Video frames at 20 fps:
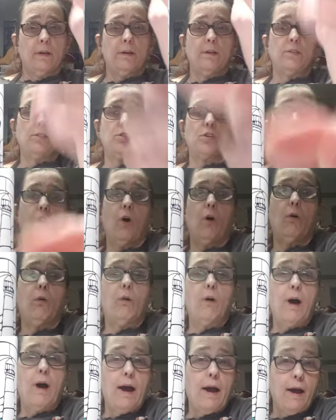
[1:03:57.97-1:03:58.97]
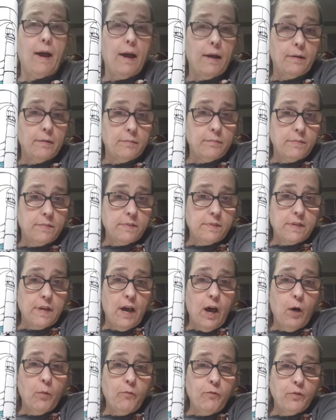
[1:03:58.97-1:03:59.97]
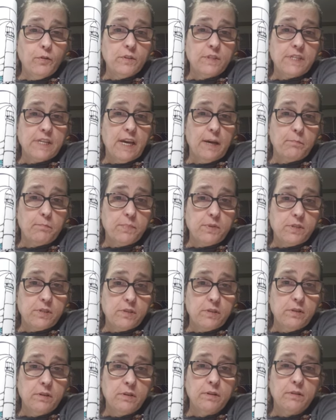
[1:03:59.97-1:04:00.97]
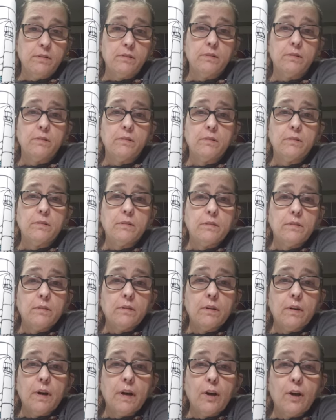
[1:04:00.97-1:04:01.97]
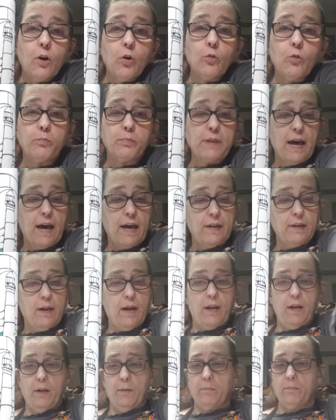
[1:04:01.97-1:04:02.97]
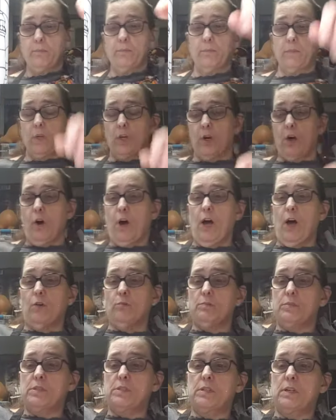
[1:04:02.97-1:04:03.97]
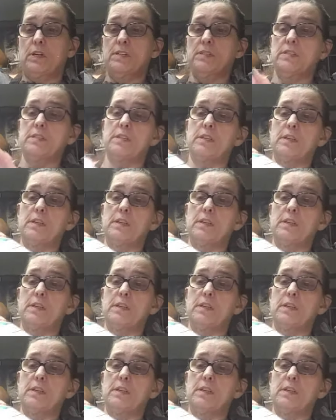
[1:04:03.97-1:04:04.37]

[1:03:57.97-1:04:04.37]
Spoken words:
So helpful tips. I hope that helps, because